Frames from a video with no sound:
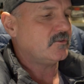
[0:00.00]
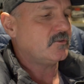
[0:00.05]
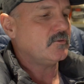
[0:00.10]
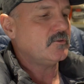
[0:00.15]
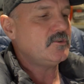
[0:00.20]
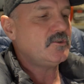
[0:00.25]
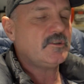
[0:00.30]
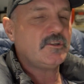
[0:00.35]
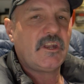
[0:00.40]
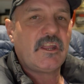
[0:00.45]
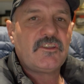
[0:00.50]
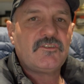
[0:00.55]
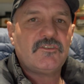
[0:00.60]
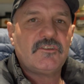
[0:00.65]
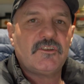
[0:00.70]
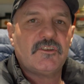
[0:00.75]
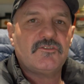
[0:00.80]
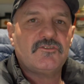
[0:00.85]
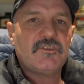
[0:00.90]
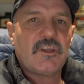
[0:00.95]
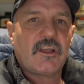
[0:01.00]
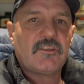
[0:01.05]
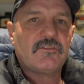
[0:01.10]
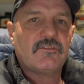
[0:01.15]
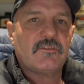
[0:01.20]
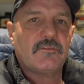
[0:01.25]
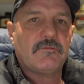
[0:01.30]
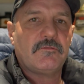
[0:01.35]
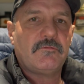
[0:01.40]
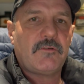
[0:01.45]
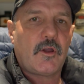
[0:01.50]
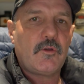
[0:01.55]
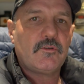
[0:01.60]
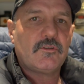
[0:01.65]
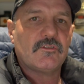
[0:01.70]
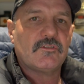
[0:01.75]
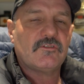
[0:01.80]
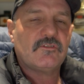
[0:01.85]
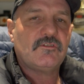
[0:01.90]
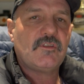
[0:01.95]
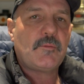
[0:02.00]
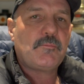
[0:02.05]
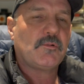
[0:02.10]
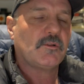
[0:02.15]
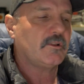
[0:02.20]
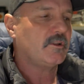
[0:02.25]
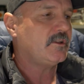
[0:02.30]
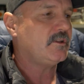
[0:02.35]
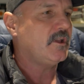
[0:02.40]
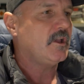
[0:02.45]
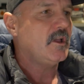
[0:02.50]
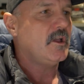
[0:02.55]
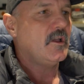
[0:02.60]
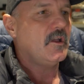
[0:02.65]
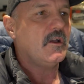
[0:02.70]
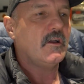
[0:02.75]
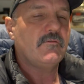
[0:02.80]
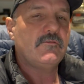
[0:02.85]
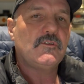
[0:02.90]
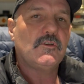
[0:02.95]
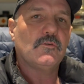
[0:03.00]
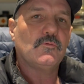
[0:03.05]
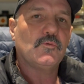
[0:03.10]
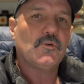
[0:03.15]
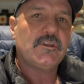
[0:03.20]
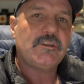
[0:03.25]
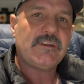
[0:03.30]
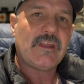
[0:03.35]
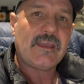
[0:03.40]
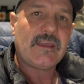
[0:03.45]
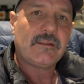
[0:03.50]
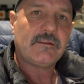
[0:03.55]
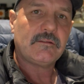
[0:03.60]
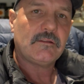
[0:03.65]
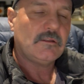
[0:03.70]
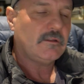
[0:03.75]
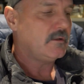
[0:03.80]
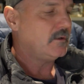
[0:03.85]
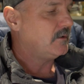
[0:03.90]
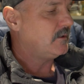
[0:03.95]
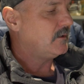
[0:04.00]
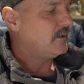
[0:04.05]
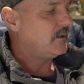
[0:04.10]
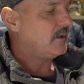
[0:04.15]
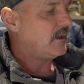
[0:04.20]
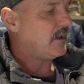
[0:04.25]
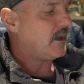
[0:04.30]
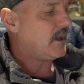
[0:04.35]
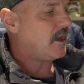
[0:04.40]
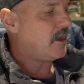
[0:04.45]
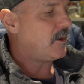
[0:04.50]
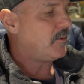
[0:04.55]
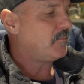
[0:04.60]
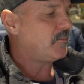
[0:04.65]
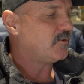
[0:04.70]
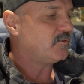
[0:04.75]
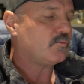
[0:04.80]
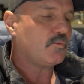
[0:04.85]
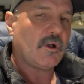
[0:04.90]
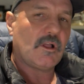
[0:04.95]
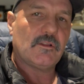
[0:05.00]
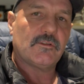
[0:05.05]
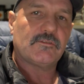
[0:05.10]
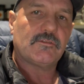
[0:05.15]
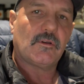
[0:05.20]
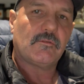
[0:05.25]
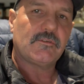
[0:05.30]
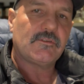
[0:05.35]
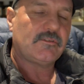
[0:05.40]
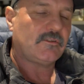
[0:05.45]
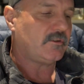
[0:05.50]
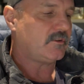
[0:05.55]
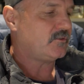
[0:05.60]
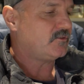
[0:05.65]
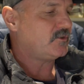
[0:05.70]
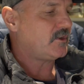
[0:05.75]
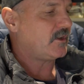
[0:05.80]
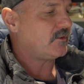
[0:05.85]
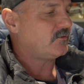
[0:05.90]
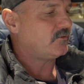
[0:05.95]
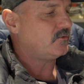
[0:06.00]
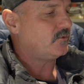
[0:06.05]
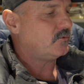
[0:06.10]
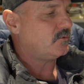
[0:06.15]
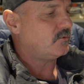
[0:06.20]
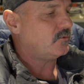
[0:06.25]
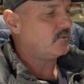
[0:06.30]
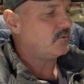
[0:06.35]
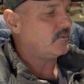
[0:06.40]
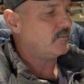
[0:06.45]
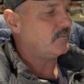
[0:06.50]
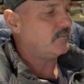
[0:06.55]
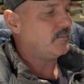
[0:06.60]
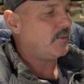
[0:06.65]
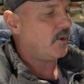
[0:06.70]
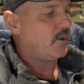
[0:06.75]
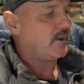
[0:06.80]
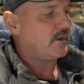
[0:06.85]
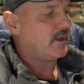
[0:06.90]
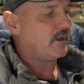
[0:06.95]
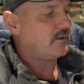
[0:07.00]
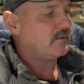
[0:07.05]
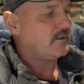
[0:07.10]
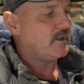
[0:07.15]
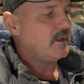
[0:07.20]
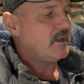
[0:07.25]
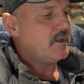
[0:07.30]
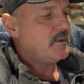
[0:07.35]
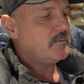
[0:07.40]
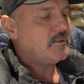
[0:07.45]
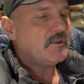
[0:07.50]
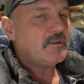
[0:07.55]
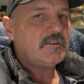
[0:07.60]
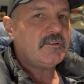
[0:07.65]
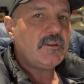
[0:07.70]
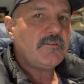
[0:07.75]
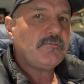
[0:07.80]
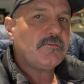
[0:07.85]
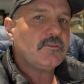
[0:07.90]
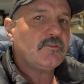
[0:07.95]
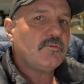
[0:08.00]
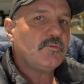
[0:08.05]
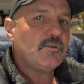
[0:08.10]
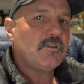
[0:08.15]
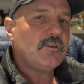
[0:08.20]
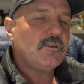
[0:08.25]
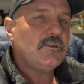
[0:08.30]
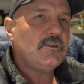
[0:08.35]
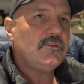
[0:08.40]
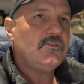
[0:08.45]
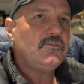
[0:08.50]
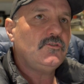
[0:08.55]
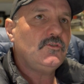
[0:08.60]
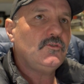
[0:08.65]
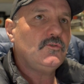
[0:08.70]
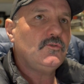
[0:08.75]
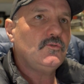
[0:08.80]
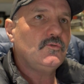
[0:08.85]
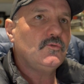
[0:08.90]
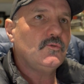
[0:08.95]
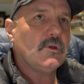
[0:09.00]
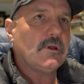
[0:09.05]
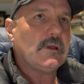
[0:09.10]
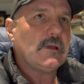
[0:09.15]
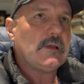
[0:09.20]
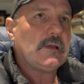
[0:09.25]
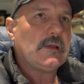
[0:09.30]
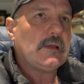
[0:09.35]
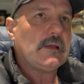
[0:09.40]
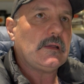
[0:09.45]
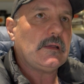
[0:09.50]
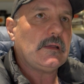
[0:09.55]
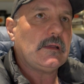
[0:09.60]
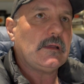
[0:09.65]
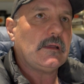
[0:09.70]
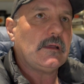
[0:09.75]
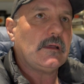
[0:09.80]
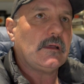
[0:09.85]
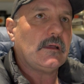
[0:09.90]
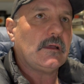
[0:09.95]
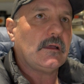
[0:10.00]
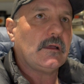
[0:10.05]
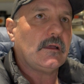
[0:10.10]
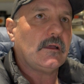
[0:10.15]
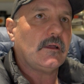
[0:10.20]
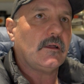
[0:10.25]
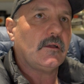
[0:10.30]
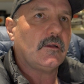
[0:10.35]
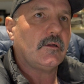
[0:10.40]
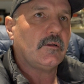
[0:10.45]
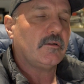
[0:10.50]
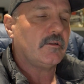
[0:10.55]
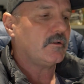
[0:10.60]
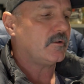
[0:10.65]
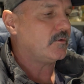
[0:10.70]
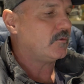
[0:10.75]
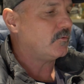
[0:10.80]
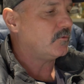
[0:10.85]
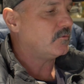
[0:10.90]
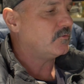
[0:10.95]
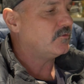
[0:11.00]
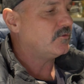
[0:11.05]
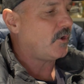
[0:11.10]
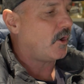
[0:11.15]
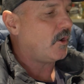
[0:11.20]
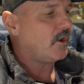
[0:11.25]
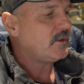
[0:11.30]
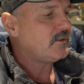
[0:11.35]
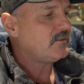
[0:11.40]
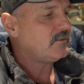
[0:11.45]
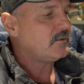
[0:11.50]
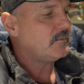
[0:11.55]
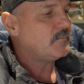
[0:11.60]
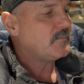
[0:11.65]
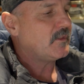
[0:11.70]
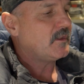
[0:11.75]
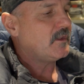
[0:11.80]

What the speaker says: it. You can actually adjust the focus separately of your readout, as well as obviously adjust your binos. The difference with these new Zeiss